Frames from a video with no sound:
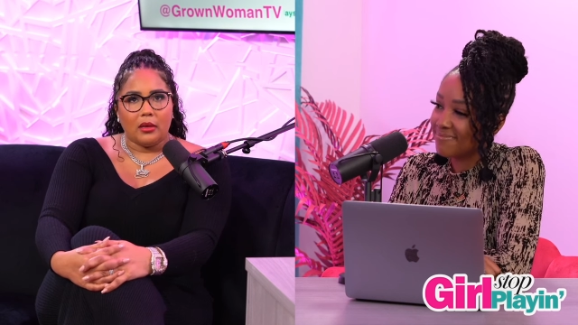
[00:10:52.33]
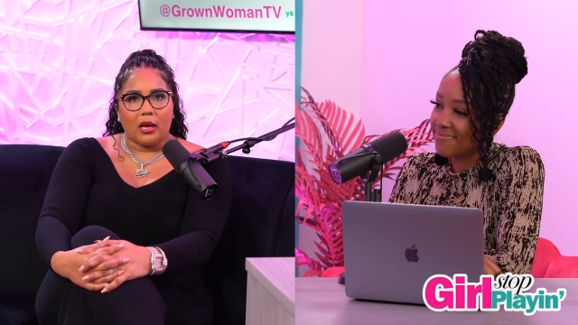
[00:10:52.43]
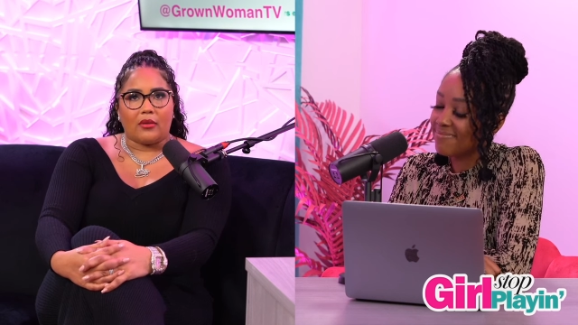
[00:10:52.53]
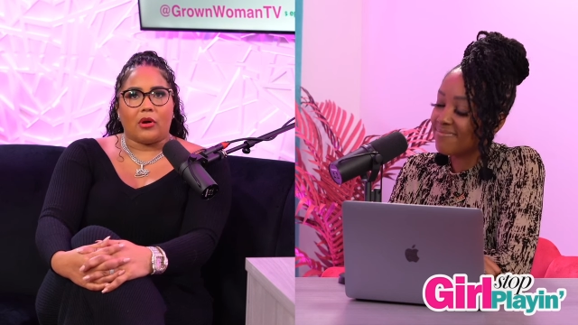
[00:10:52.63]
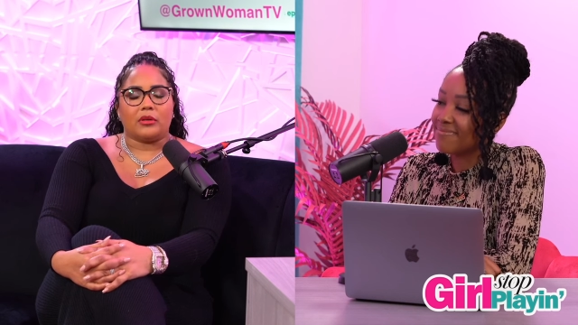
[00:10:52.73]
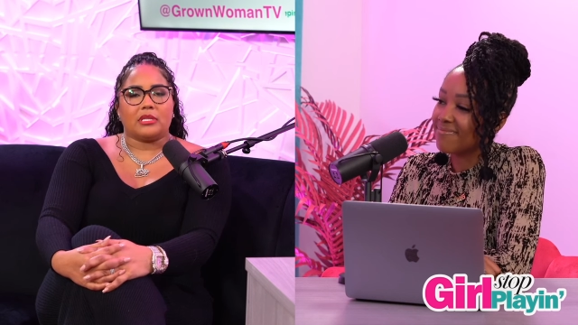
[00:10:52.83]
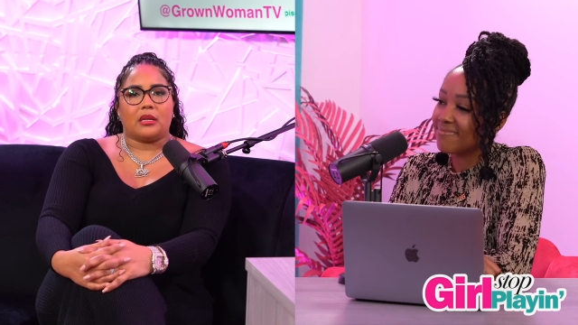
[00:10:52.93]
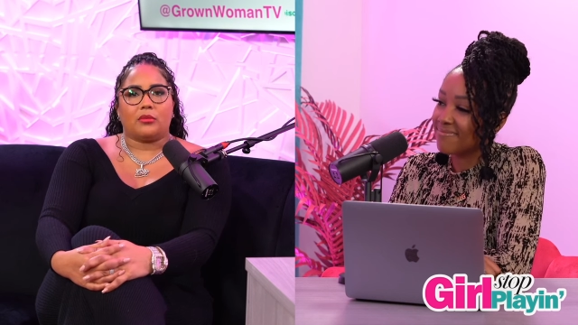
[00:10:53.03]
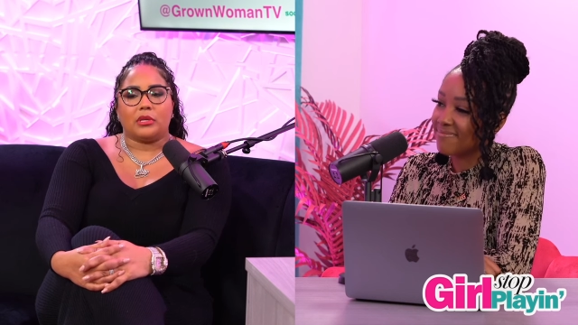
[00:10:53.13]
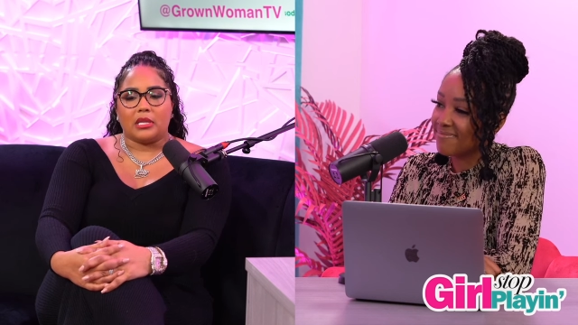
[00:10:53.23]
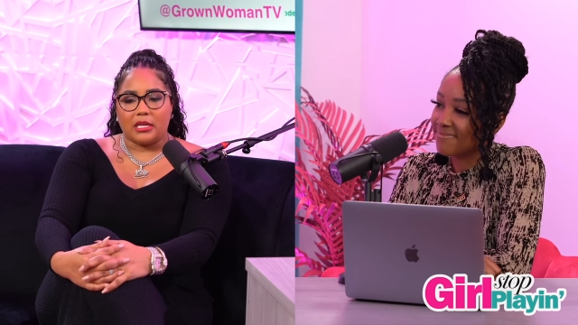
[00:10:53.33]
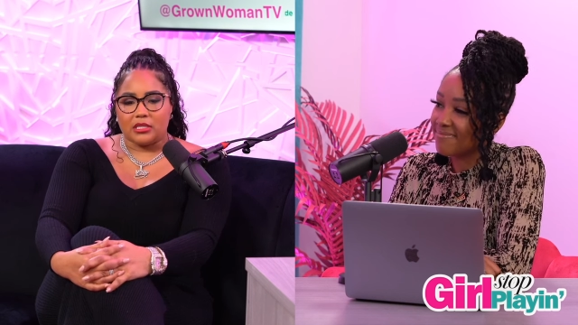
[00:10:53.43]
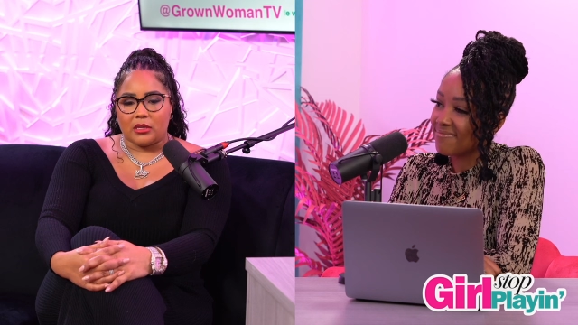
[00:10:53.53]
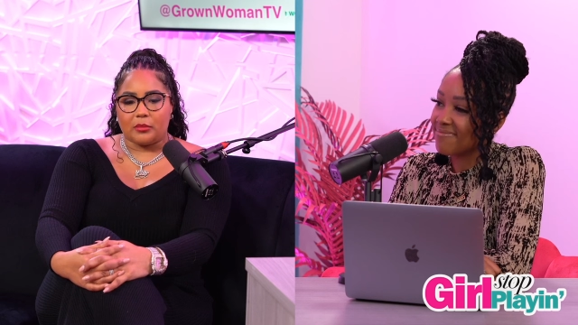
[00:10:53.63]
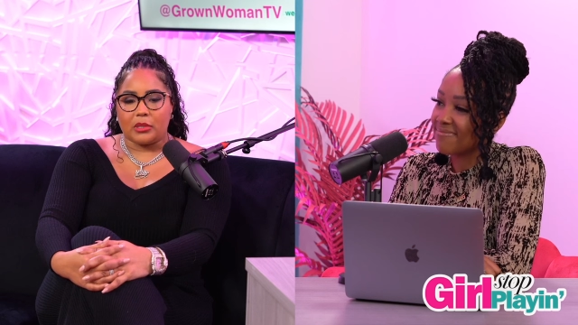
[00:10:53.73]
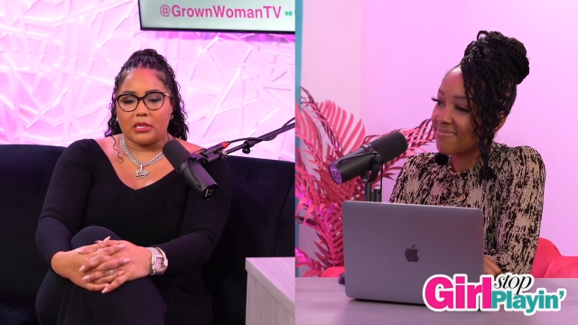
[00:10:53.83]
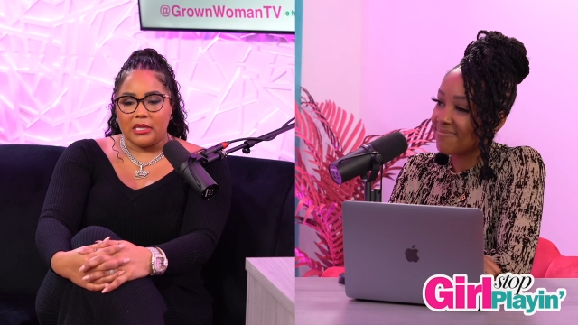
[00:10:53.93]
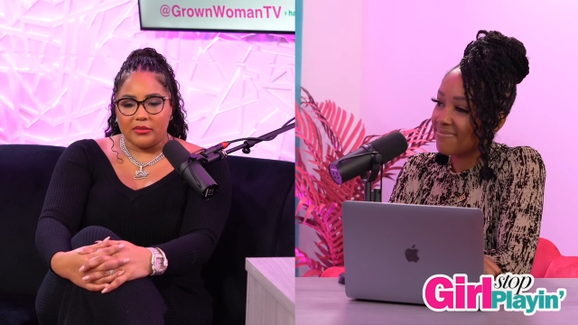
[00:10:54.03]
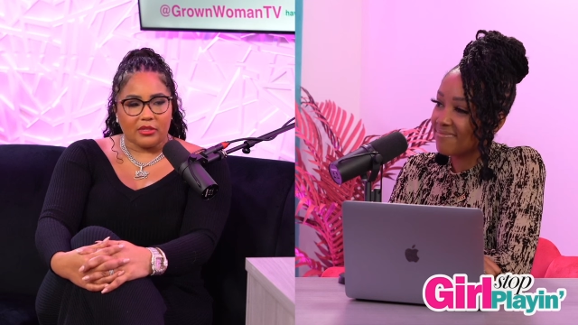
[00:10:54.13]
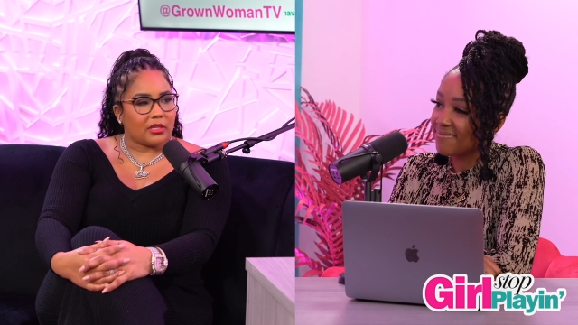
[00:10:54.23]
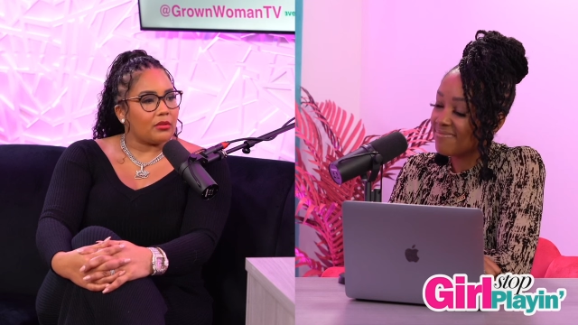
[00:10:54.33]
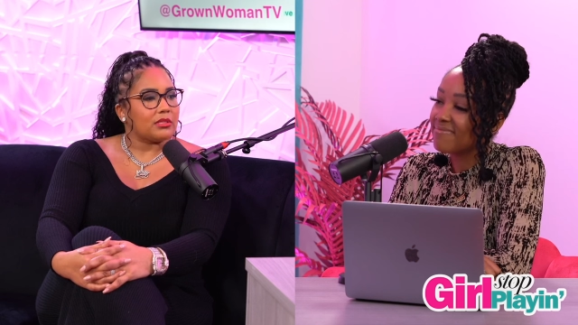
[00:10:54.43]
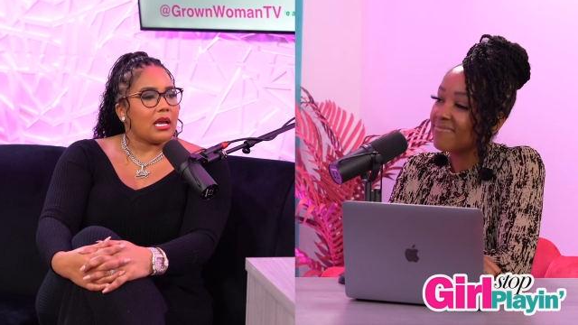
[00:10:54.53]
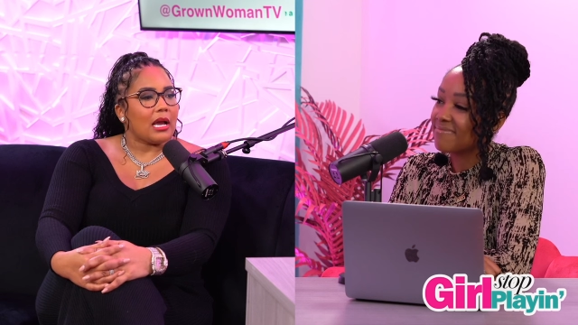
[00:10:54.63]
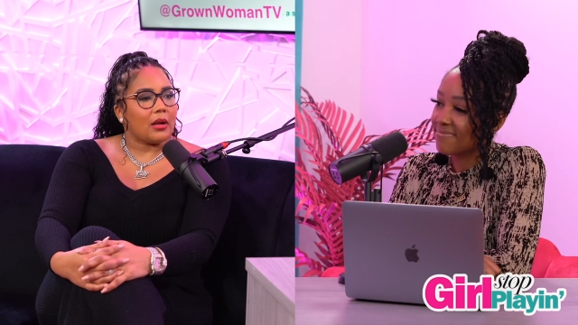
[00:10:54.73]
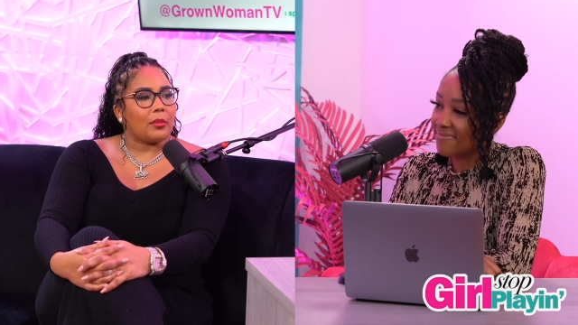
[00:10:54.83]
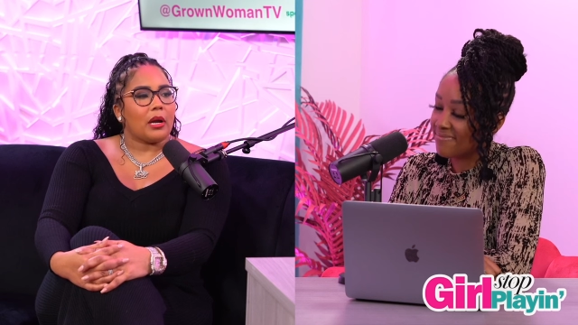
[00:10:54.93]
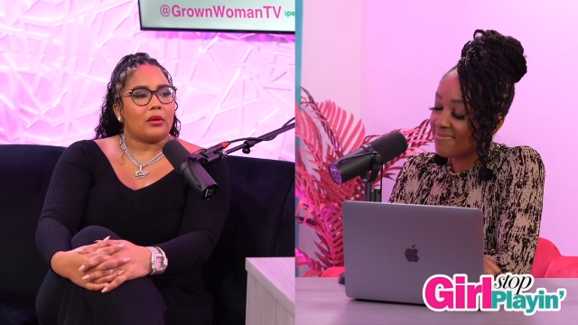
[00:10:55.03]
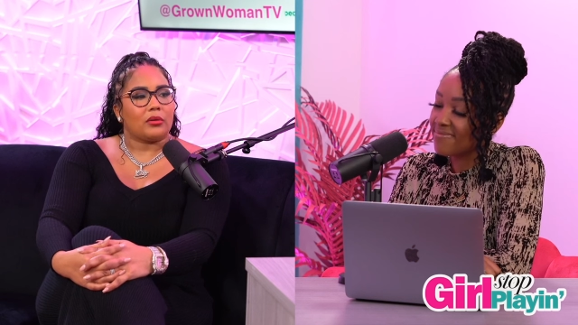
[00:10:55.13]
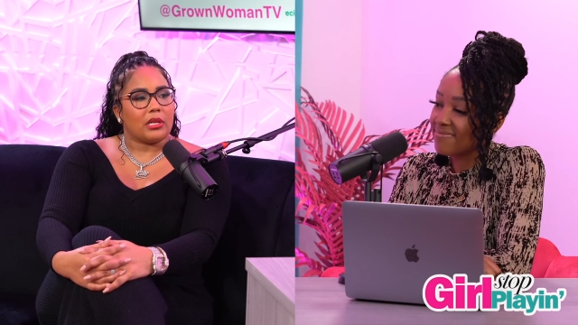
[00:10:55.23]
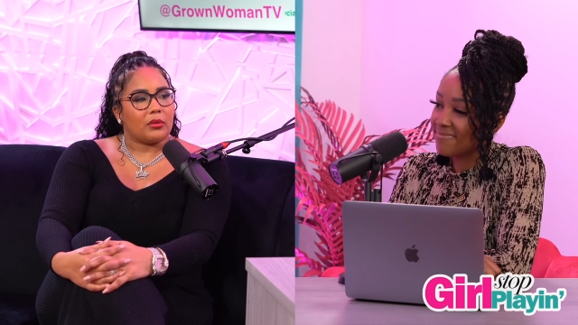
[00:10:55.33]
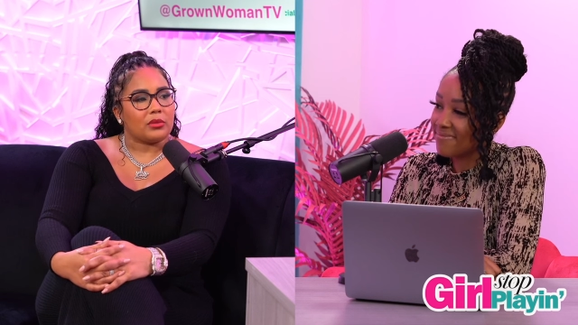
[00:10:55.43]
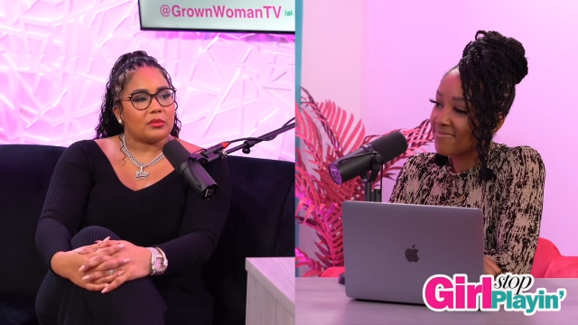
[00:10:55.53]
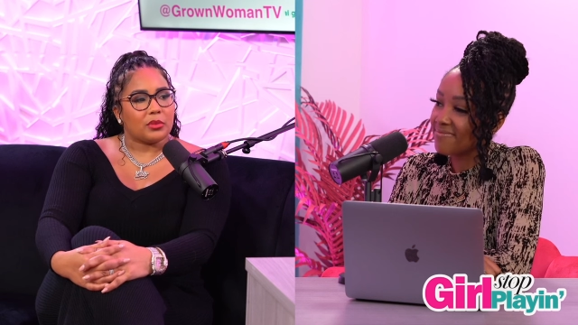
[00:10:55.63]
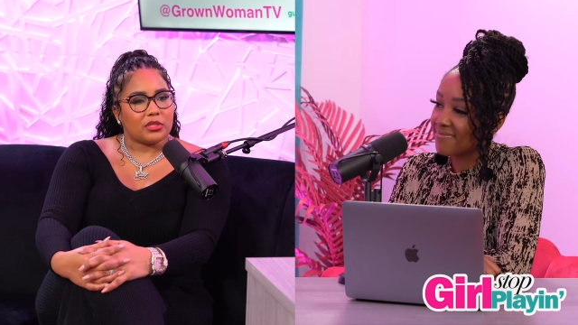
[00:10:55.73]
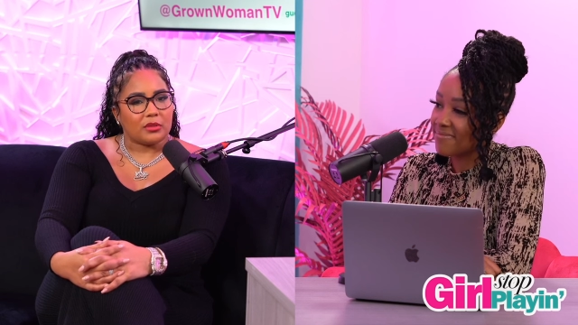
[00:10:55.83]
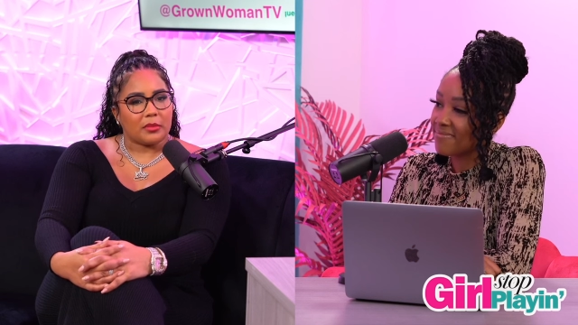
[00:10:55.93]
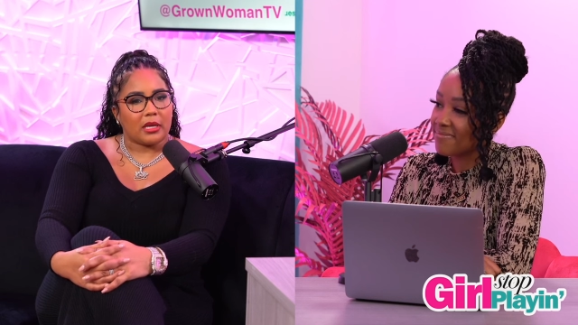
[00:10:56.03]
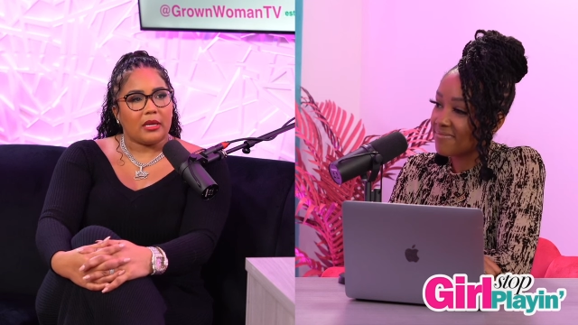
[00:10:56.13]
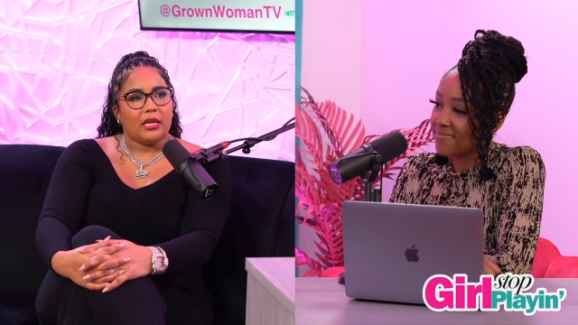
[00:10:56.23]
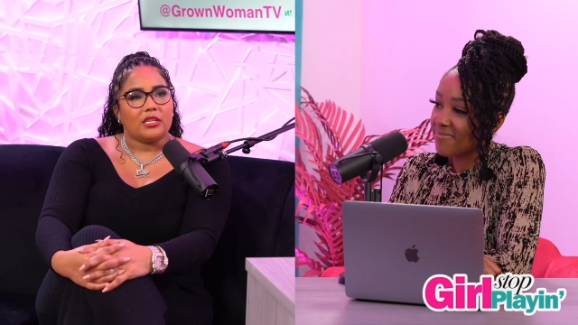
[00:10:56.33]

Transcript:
Speaker 1: I've always had a relation and believed that there was a higher power that was pushing me.